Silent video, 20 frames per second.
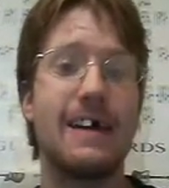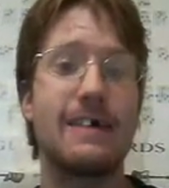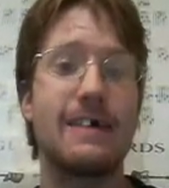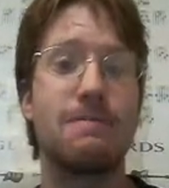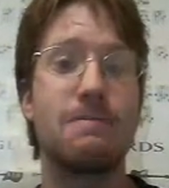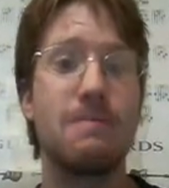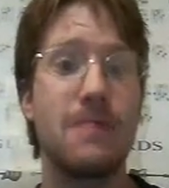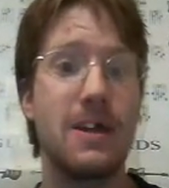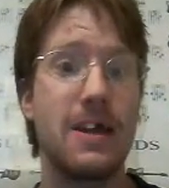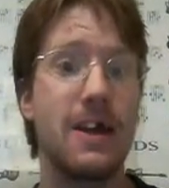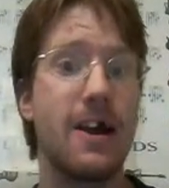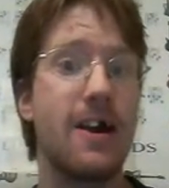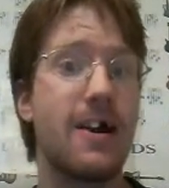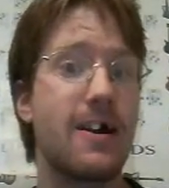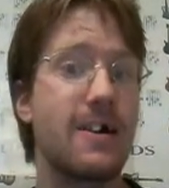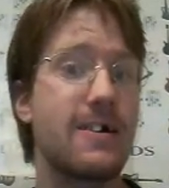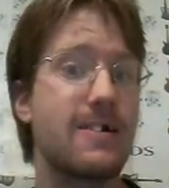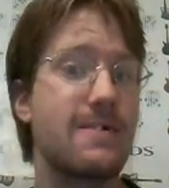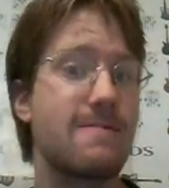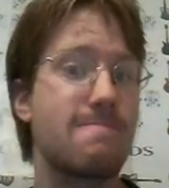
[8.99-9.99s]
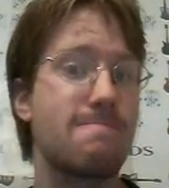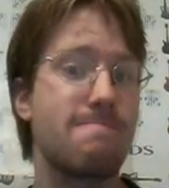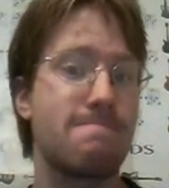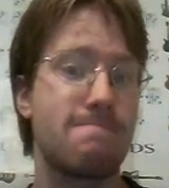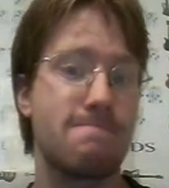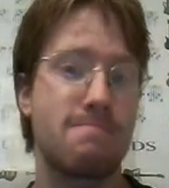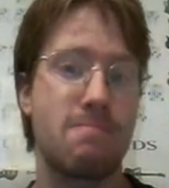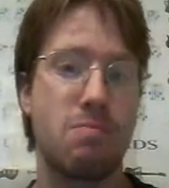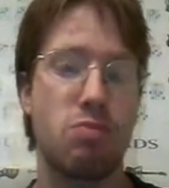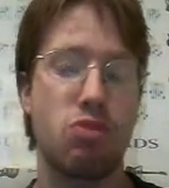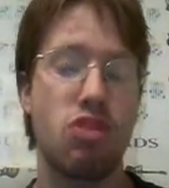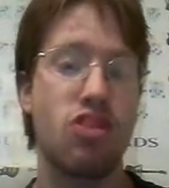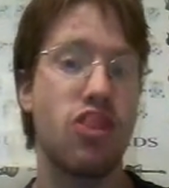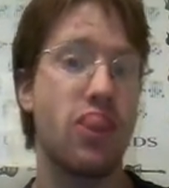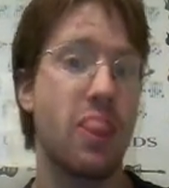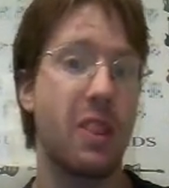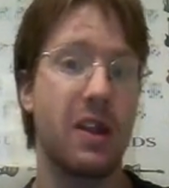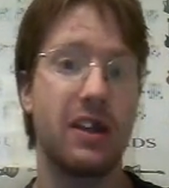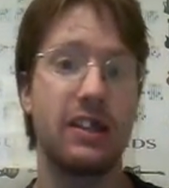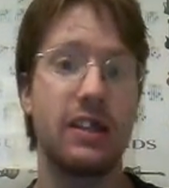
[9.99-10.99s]
Yeah, we are...
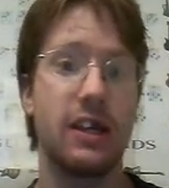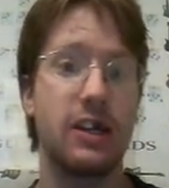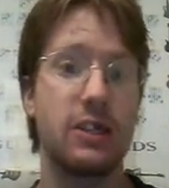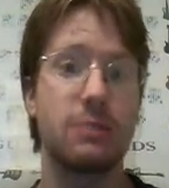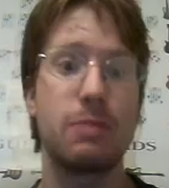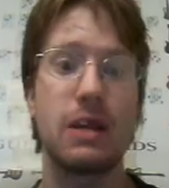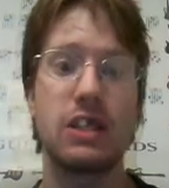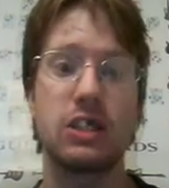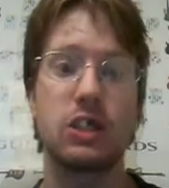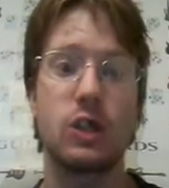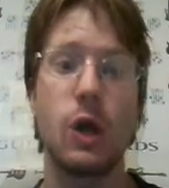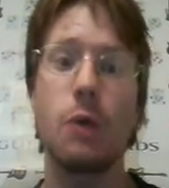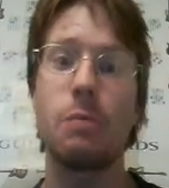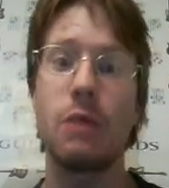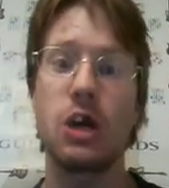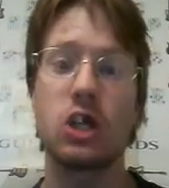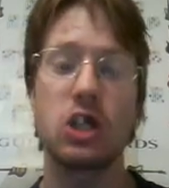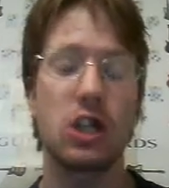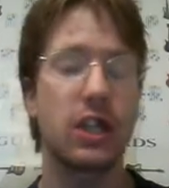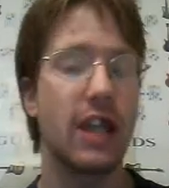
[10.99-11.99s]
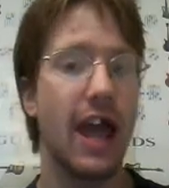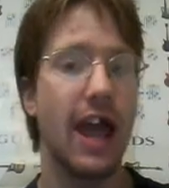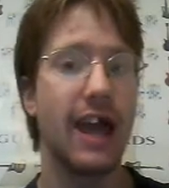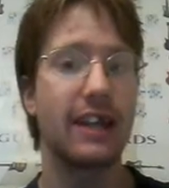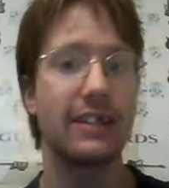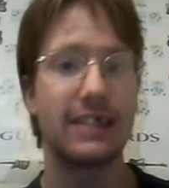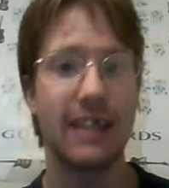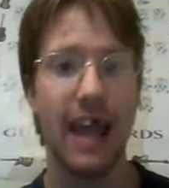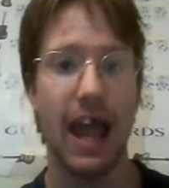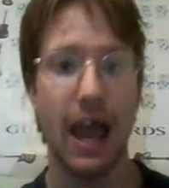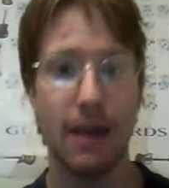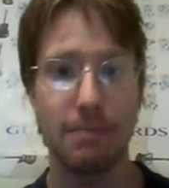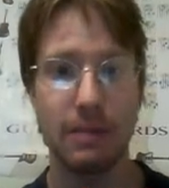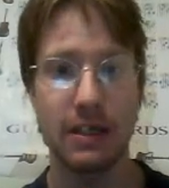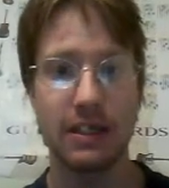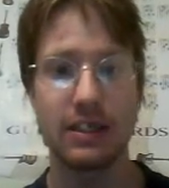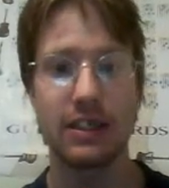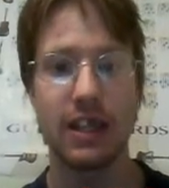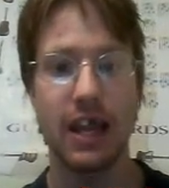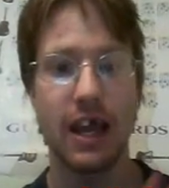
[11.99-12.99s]
And there's been so much that's
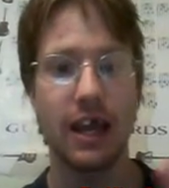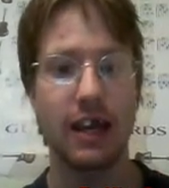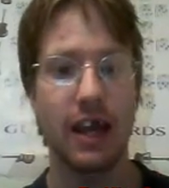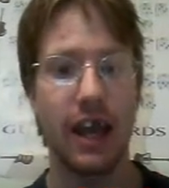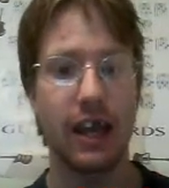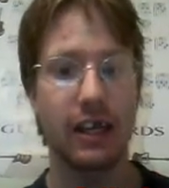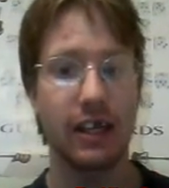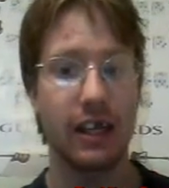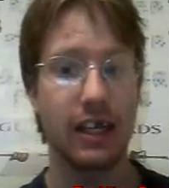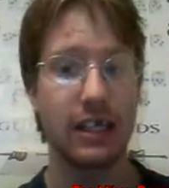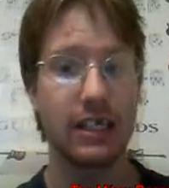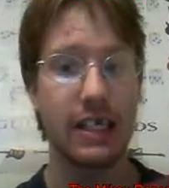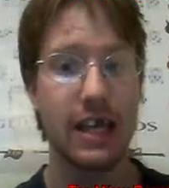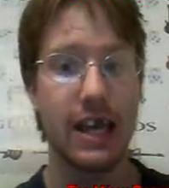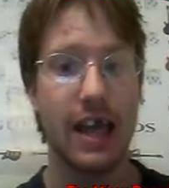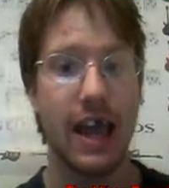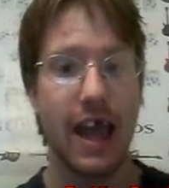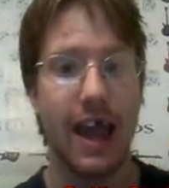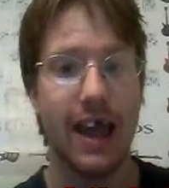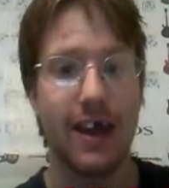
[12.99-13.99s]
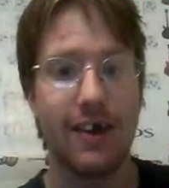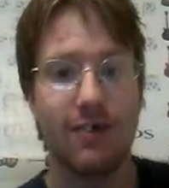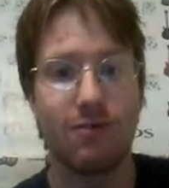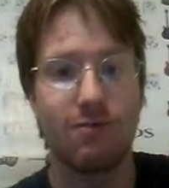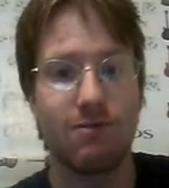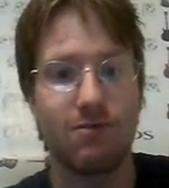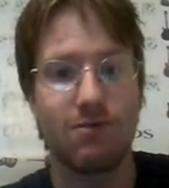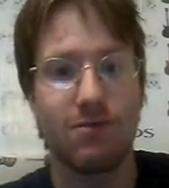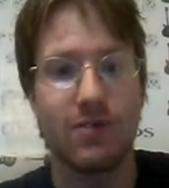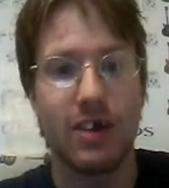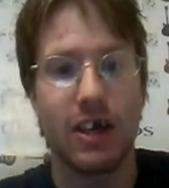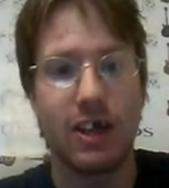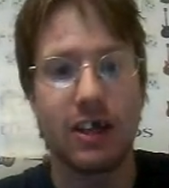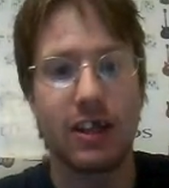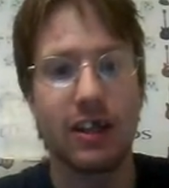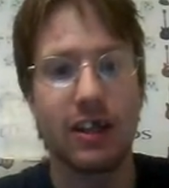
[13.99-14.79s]
happened that I need to have